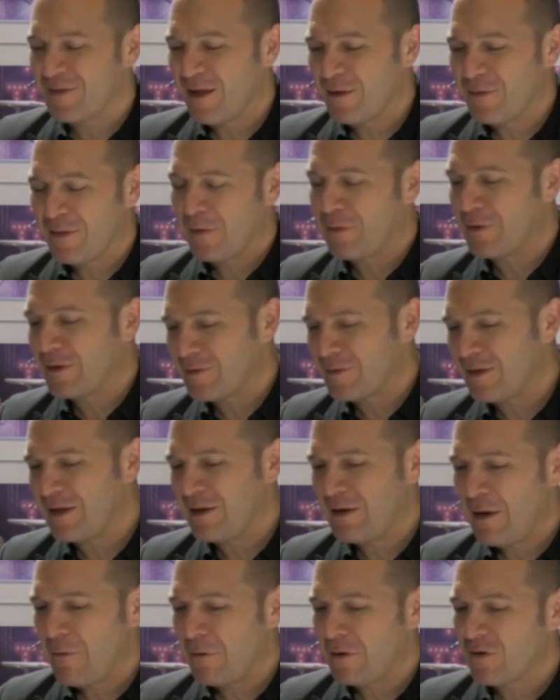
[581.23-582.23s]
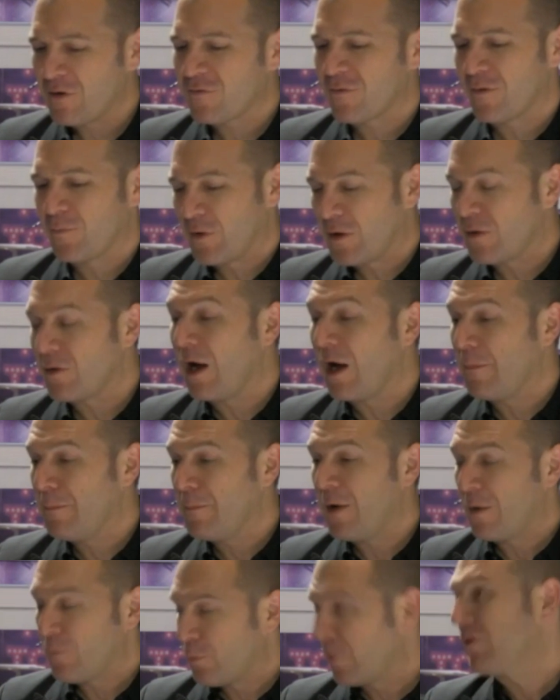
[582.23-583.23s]
I think, in our industry, but I,
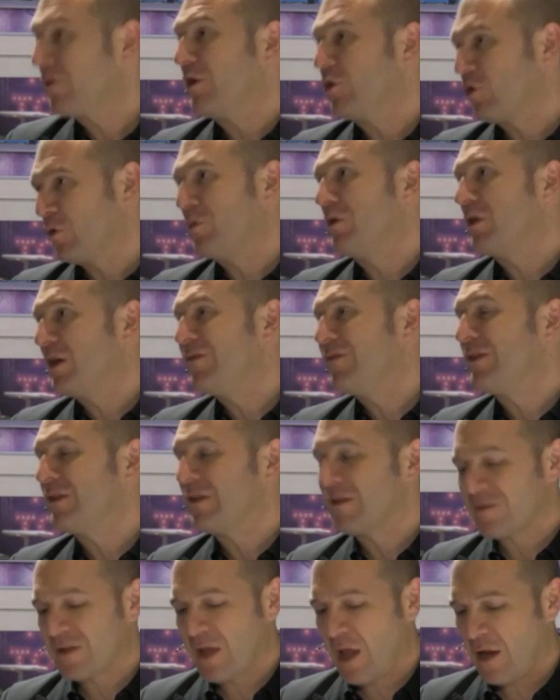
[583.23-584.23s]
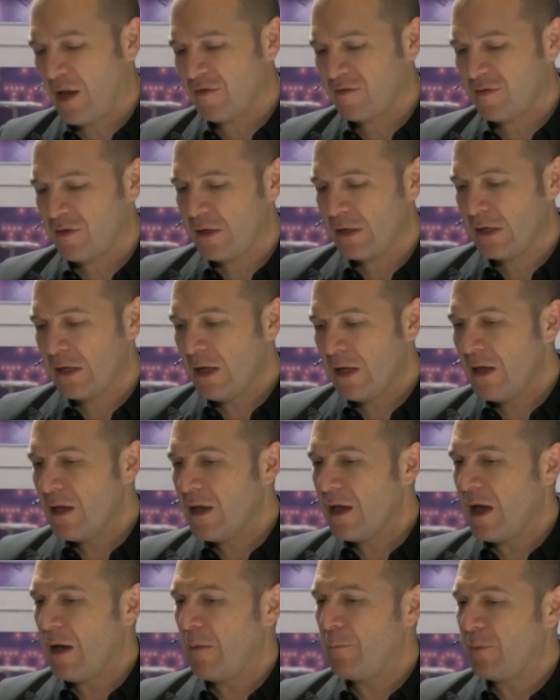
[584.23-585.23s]
I really do believe in this case that
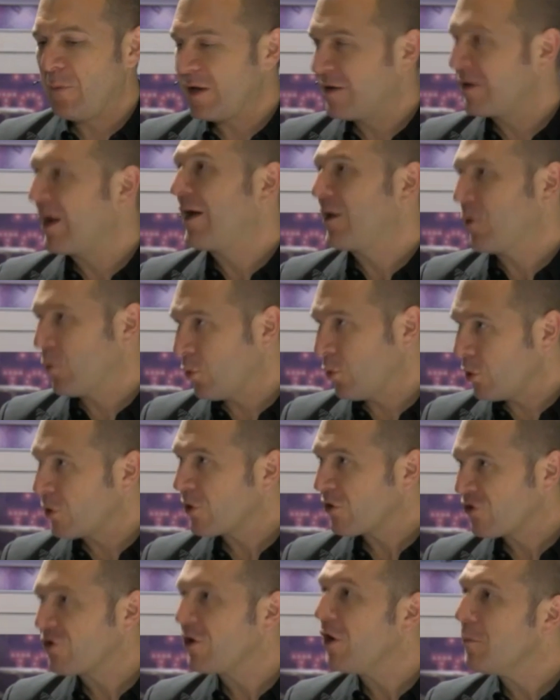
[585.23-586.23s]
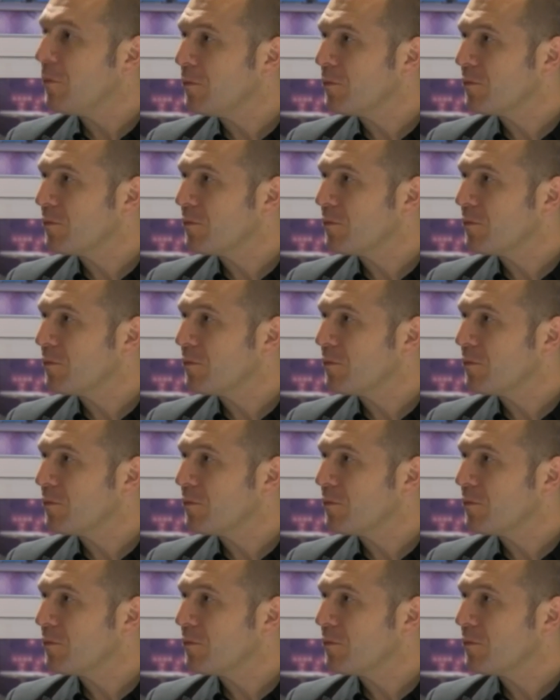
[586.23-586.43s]
a big data workshop